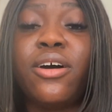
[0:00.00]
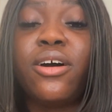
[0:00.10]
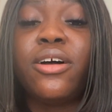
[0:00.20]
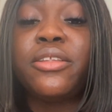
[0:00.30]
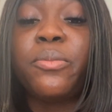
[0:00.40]

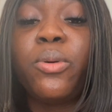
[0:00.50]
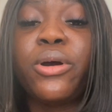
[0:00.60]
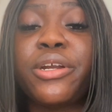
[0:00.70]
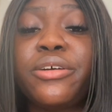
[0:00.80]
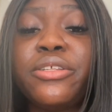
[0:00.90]
On the
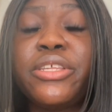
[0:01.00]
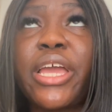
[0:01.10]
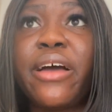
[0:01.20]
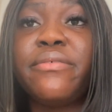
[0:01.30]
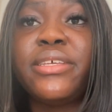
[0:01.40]
portal, they
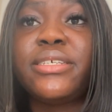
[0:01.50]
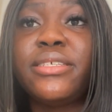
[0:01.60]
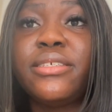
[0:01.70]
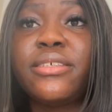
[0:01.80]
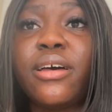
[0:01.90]
have
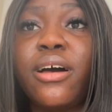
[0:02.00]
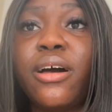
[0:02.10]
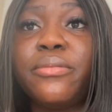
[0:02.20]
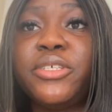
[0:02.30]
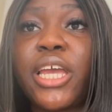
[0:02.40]
this
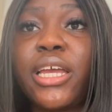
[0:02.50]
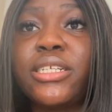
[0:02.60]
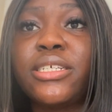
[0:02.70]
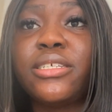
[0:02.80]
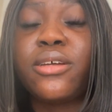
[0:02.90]

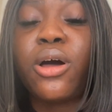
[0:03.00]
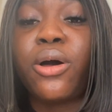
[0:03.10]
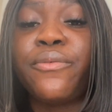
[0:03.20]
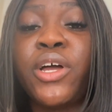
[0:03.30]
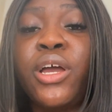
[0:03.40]
checklist of